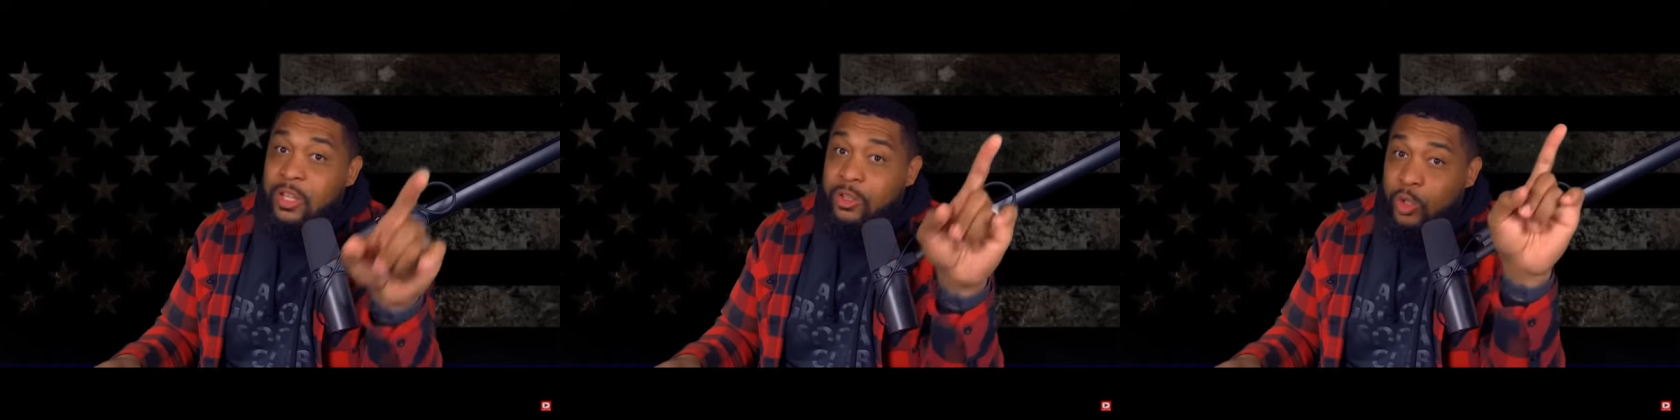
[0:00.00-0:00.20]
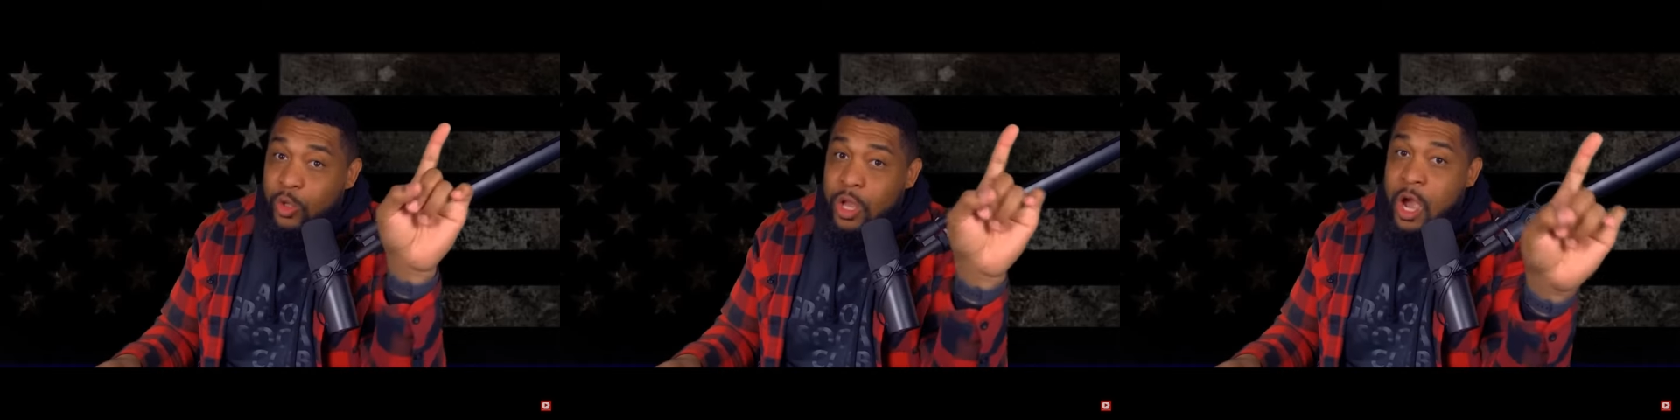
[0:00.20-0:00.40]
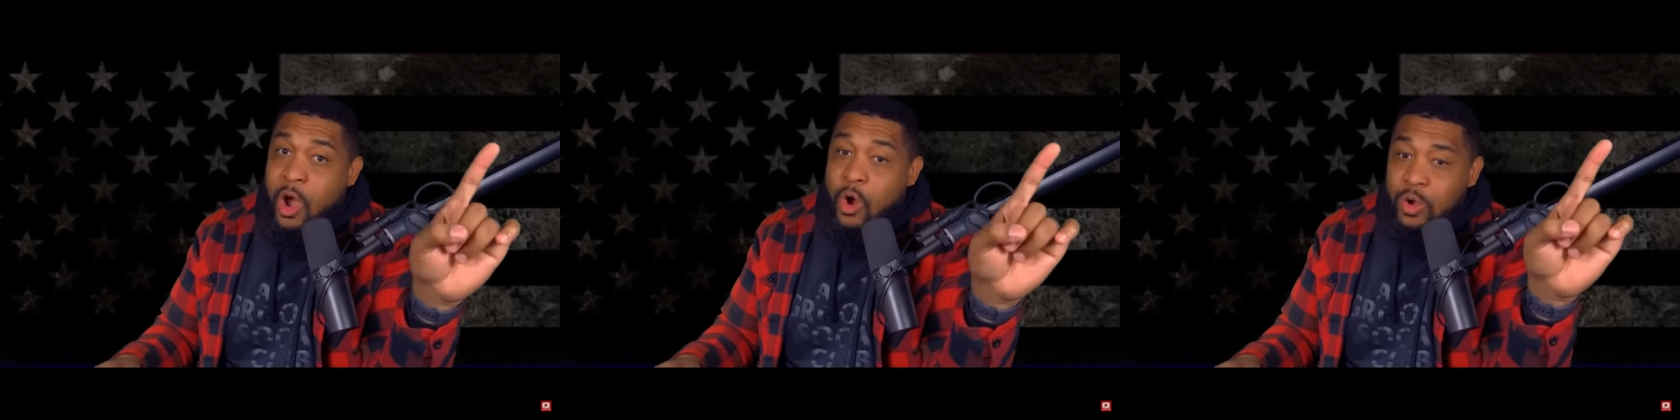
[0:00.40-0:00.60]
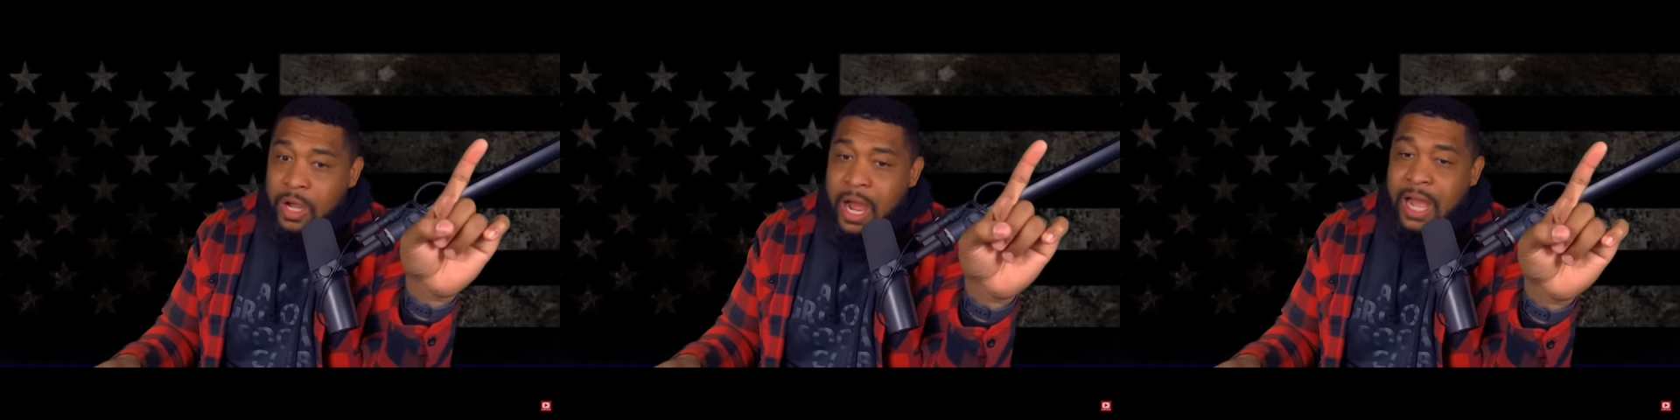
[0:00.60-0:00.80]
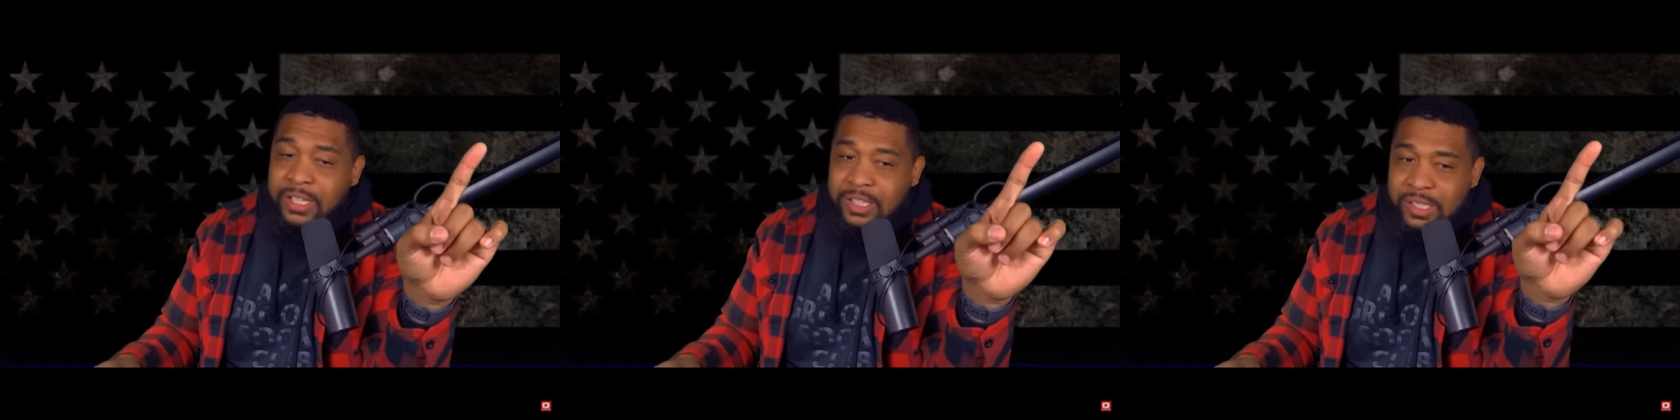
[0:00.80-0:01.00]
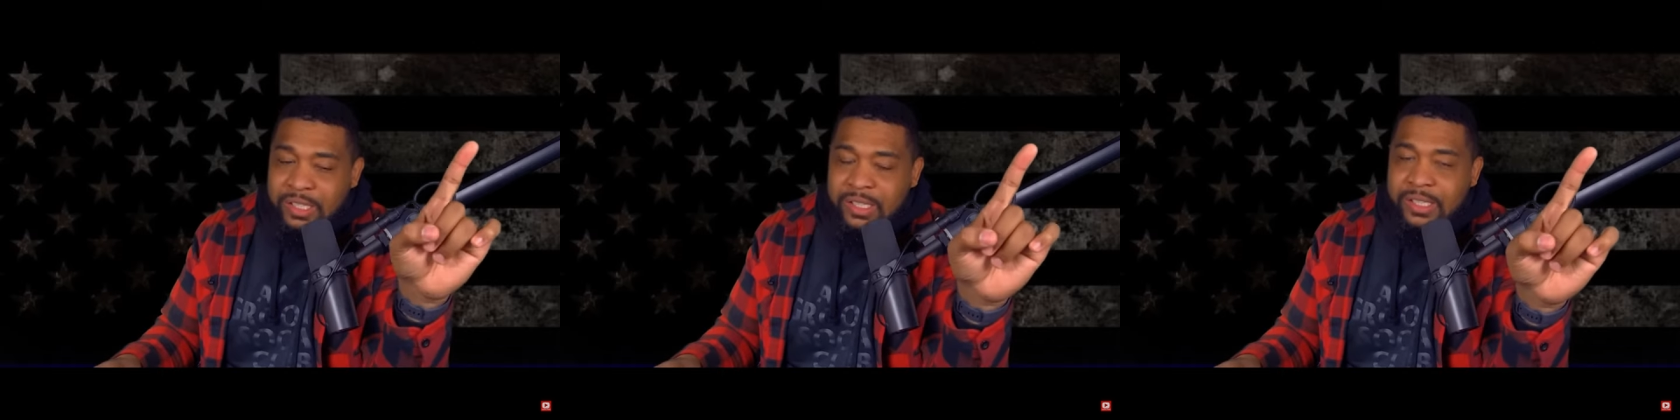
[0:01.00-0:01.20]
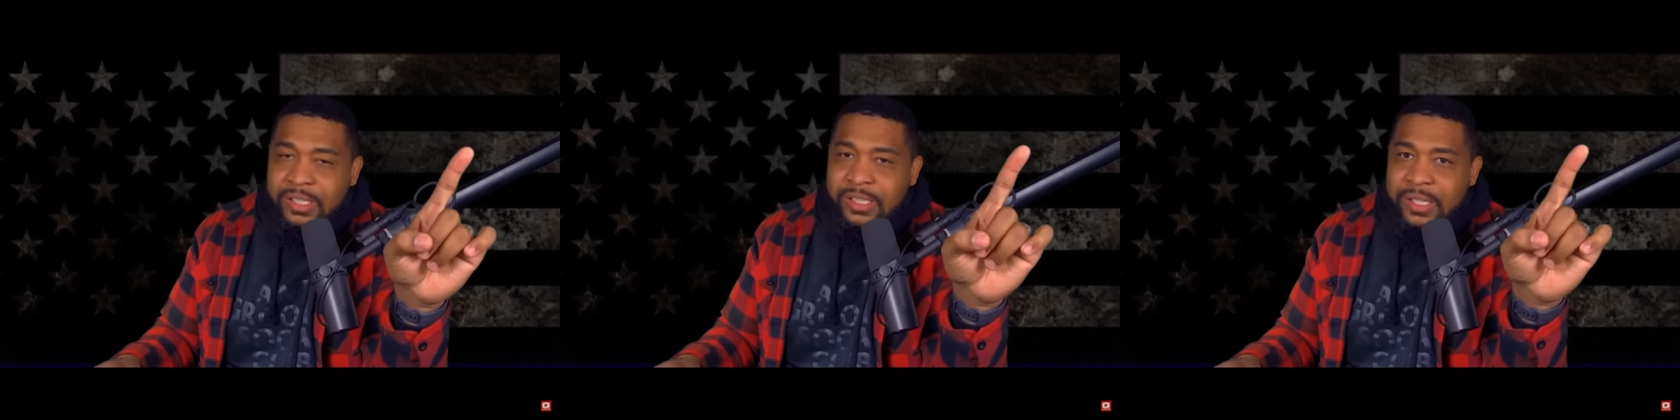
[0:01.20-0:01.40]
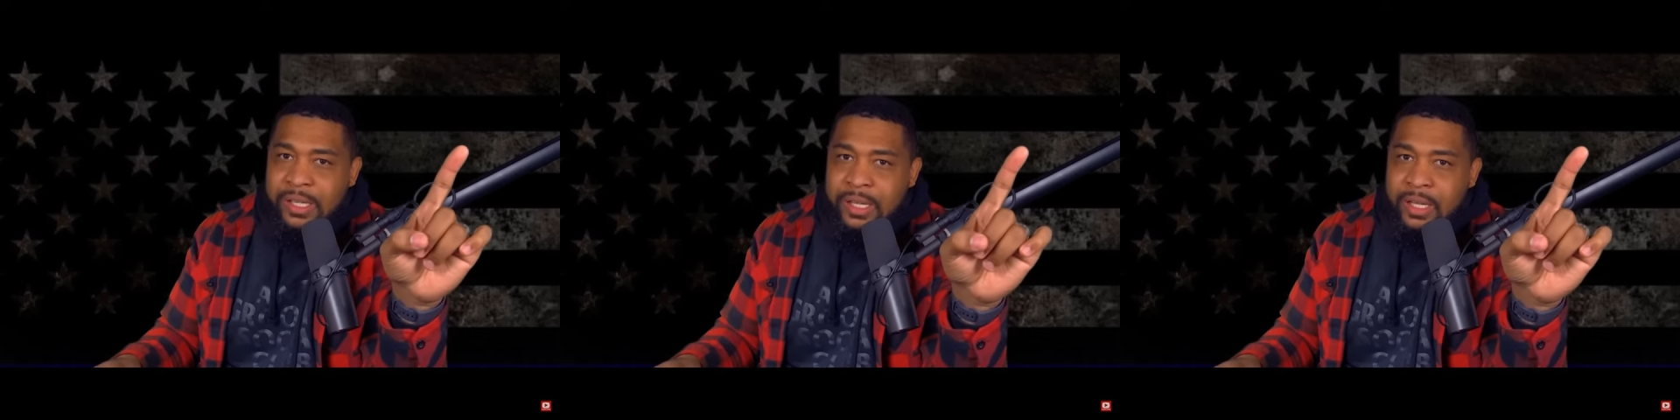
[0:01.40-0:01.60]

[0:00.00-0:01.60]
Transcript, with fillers: through your own consciousness